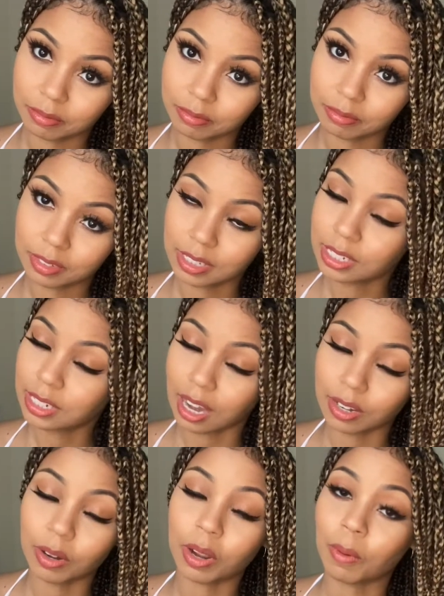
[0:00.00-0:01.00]
Just let y'all
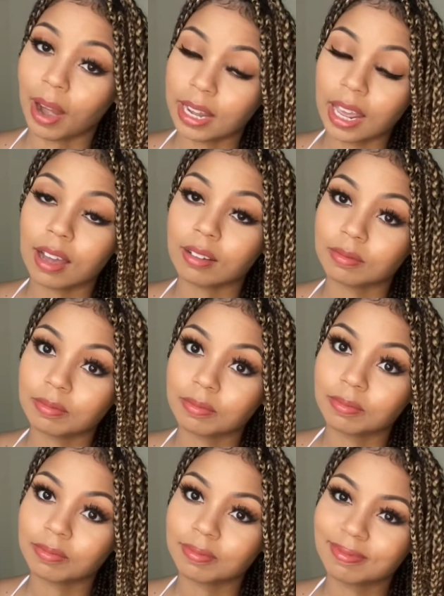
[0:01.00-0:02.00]
know that right now.
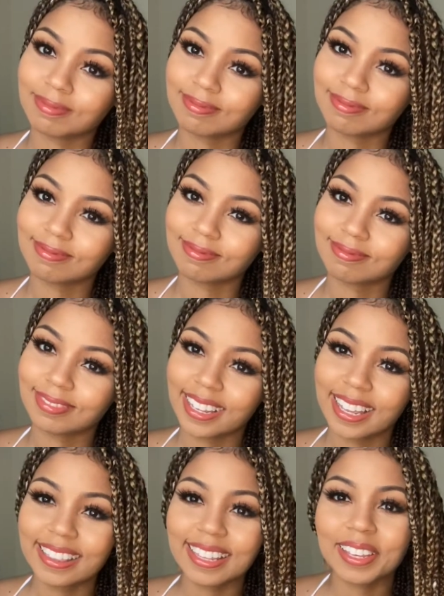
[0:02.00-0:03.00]

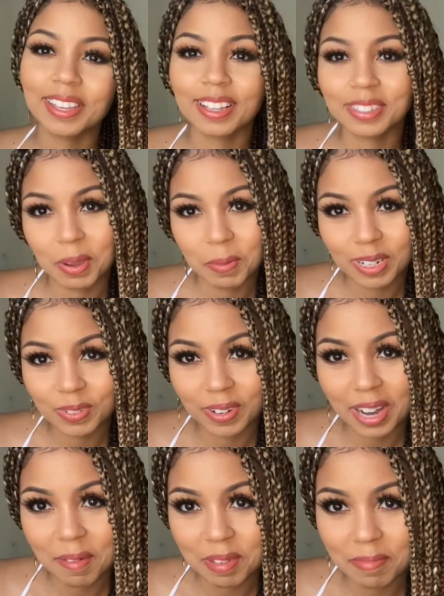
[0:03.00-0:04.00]
Thank y'all so much for
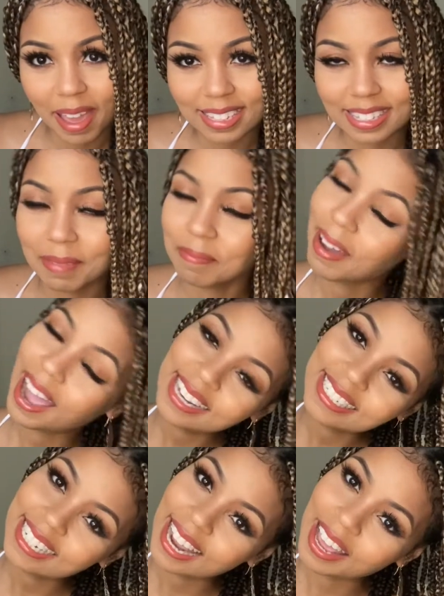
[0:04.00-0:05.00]
coming back to my
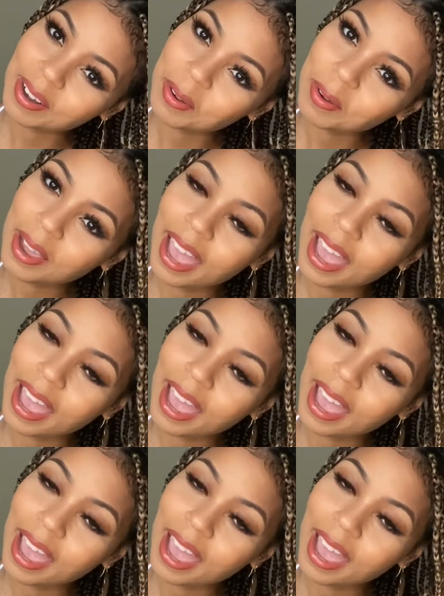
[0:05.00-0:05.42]
channel,